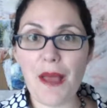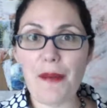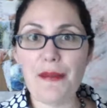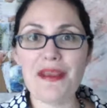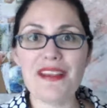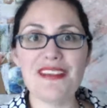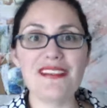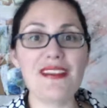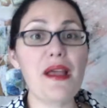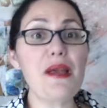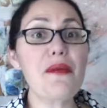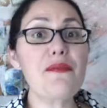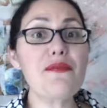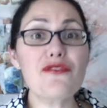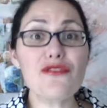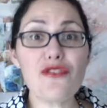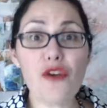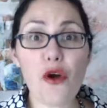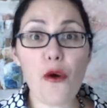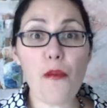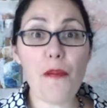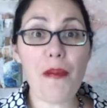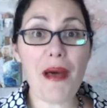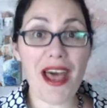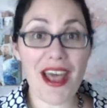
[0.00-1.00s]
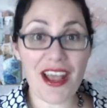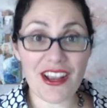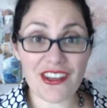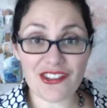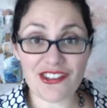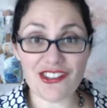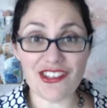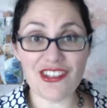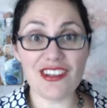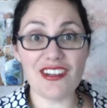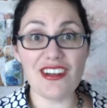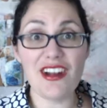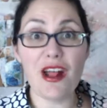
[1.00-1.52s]
because I am so
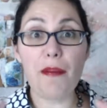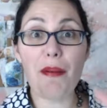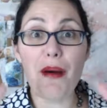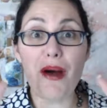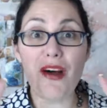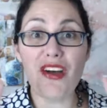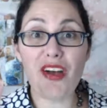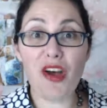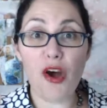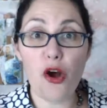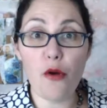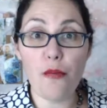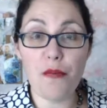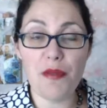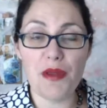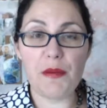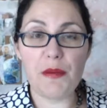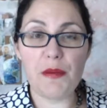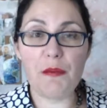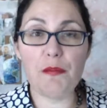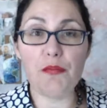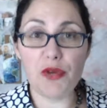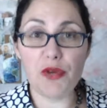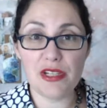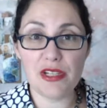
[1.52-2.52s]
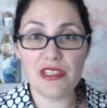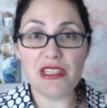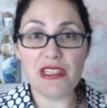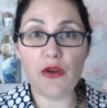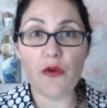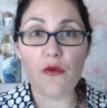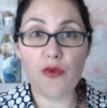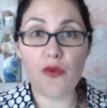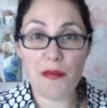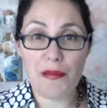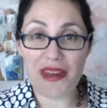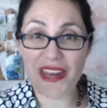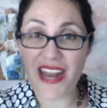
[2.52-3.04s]
passionate about helping brilliant
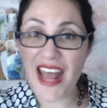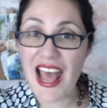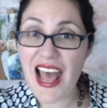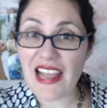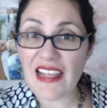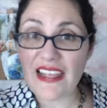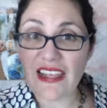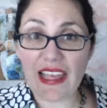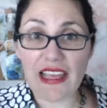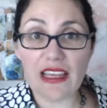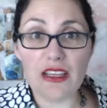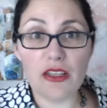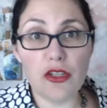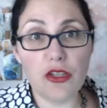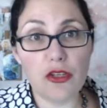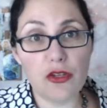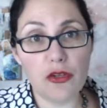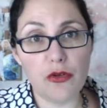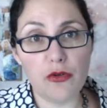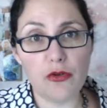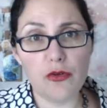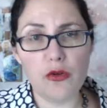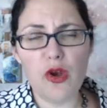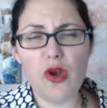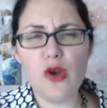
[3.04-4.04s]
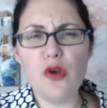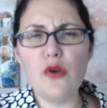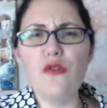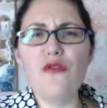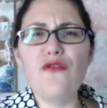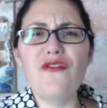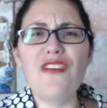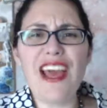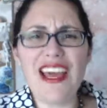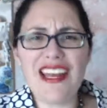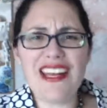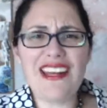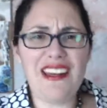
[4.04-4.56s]
women like you
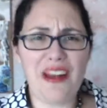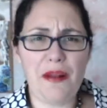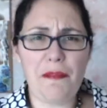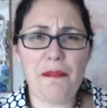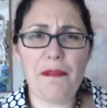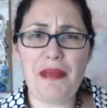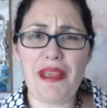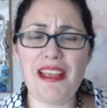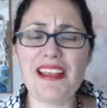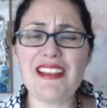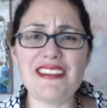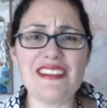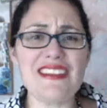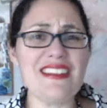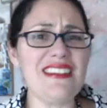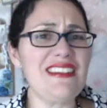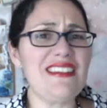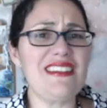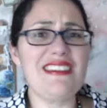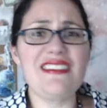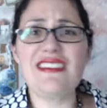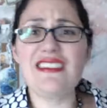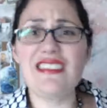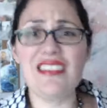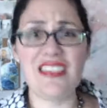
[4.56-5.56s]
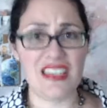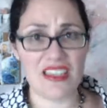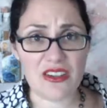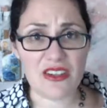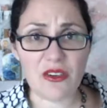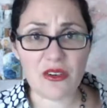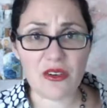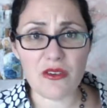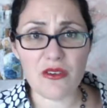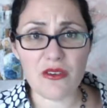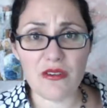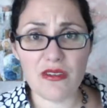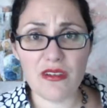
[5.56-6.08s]
who've got an amazing
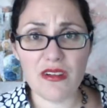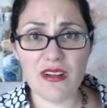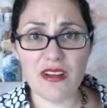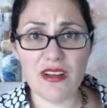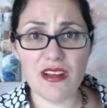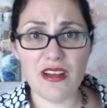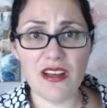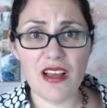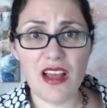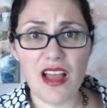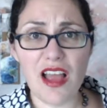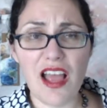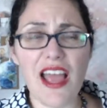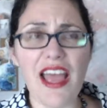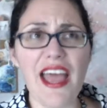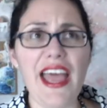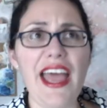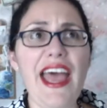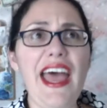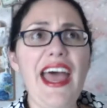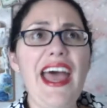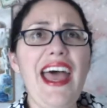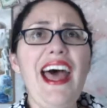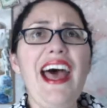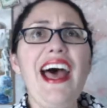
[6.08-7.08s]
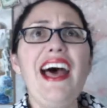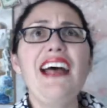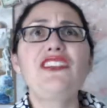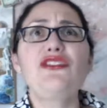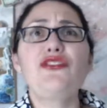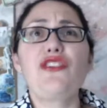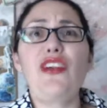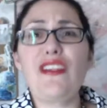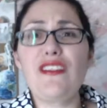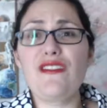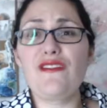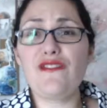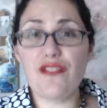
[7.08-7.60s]
skill, a
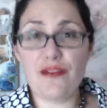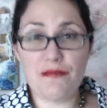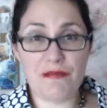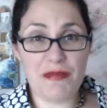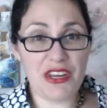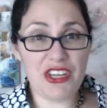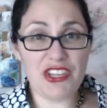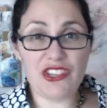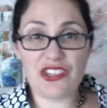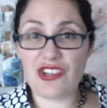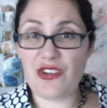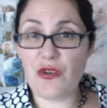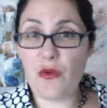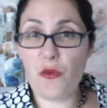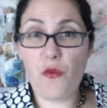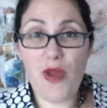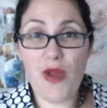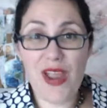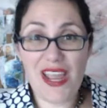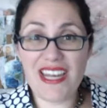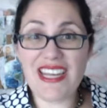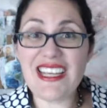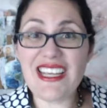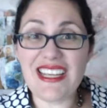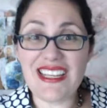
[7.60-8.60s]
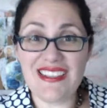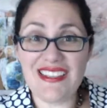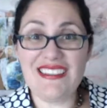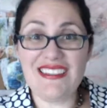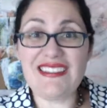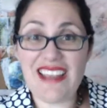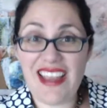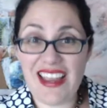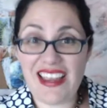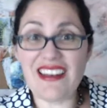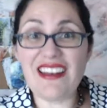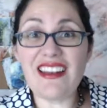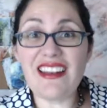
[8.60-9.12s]
transformation waiting
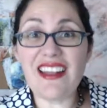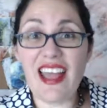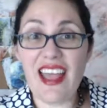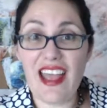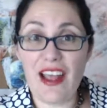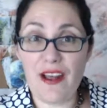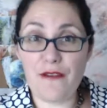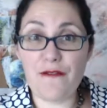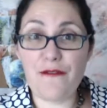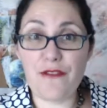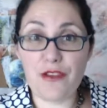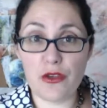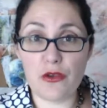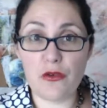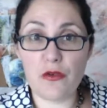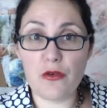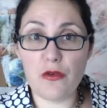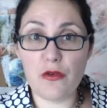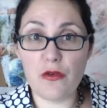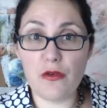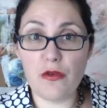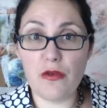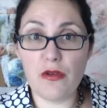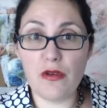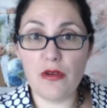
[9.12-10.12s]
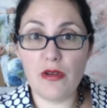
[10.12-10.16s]
inside of you,